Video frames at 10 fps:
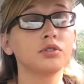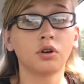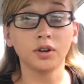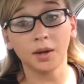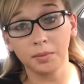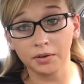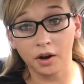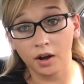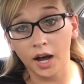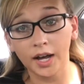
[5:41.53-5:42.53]
Don't get me
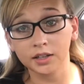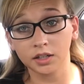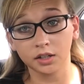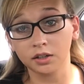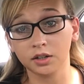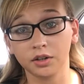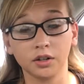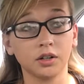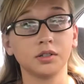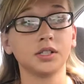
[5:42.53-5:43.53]
wrong, I'd literally go
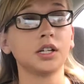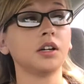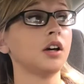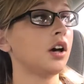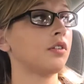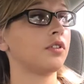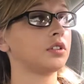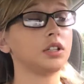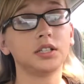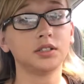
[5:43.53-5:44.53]
to OT for
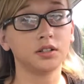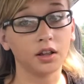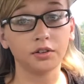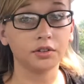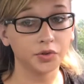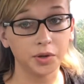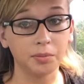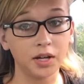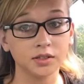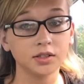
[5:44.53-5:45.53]
at least another 3
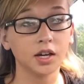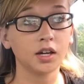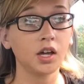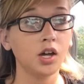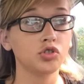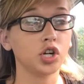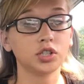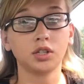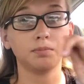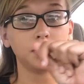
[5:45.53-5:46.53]
months, like
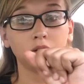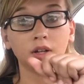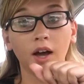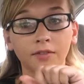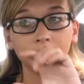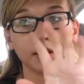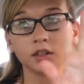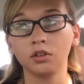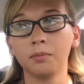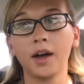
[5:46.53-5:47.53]
just to build. I feel like